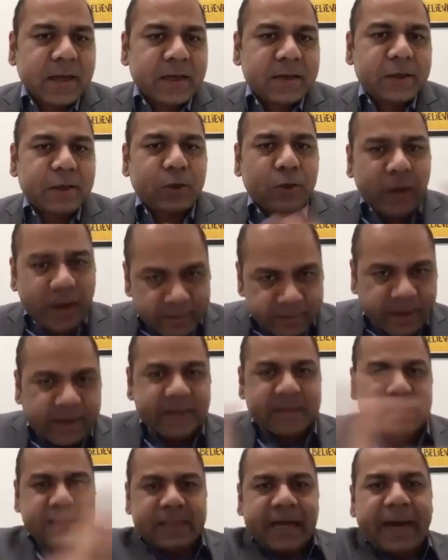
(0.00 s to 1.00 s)
and
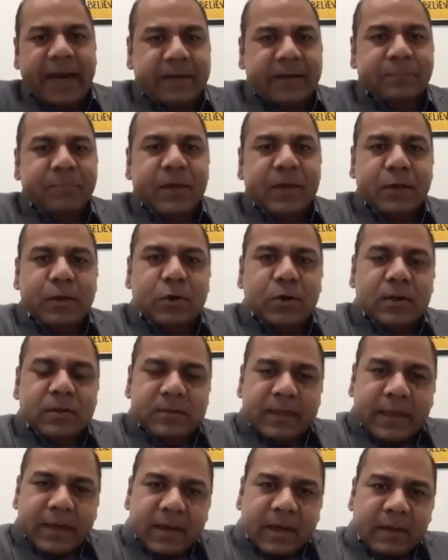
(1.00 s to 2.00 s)
that is that.
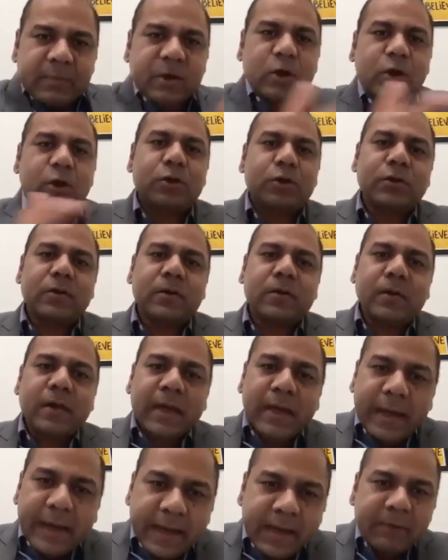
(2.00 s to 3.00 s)
Then coming on to the
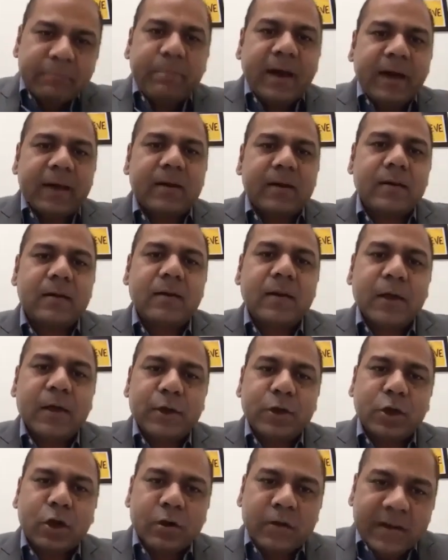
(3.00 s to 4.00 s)
in-panel,
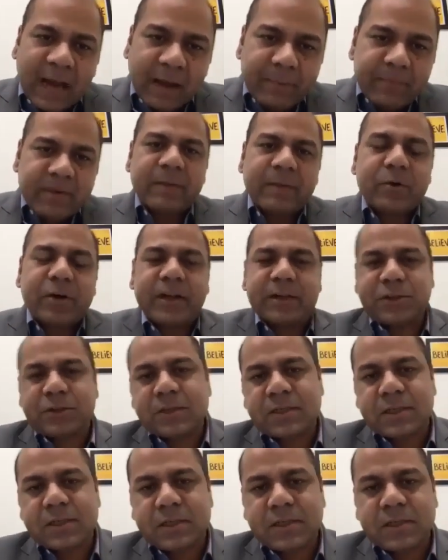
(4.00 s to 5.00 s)
your cabinet
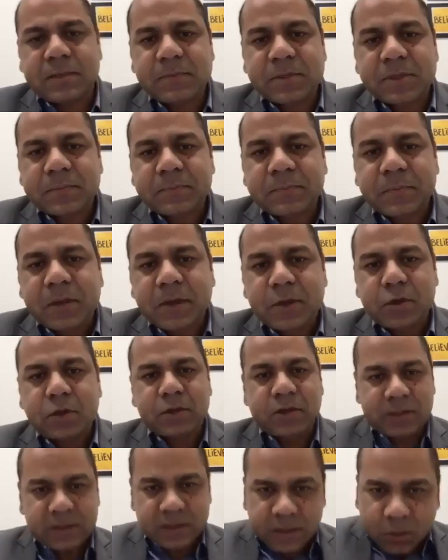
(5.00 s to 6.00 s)
protection systems,
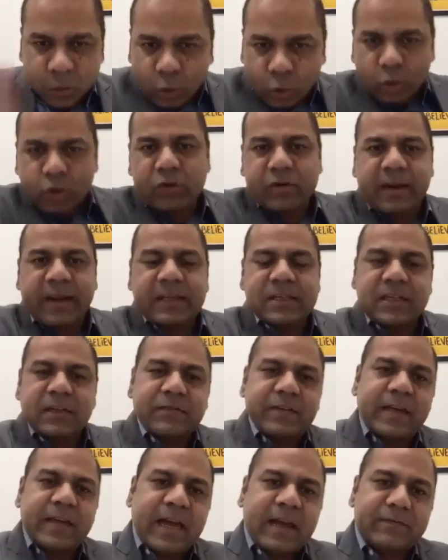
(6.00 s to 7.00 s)
there's a whole range that
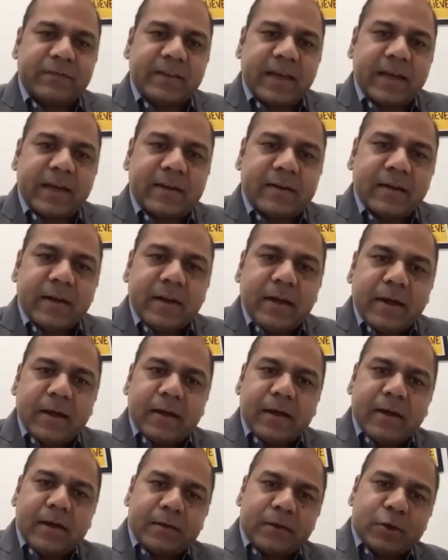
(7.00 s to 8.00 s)
we have there,
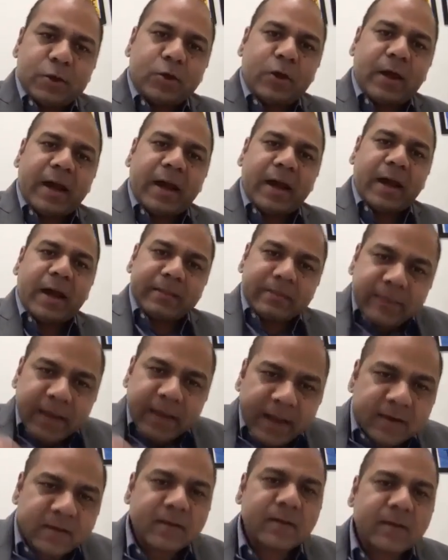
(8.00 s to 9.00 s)
and
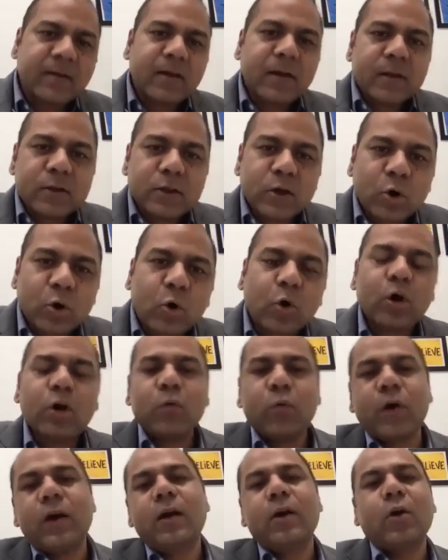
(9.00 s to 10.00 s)
then the whole
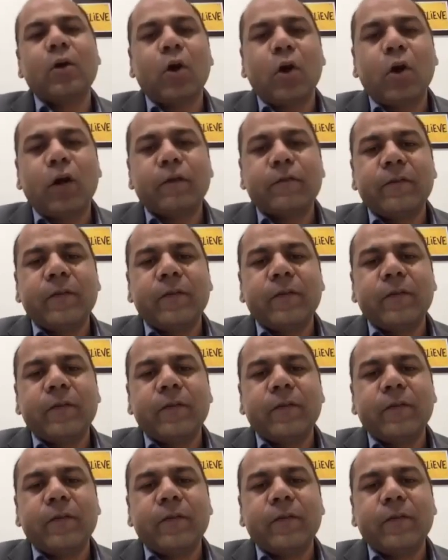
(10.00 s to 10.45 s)
world of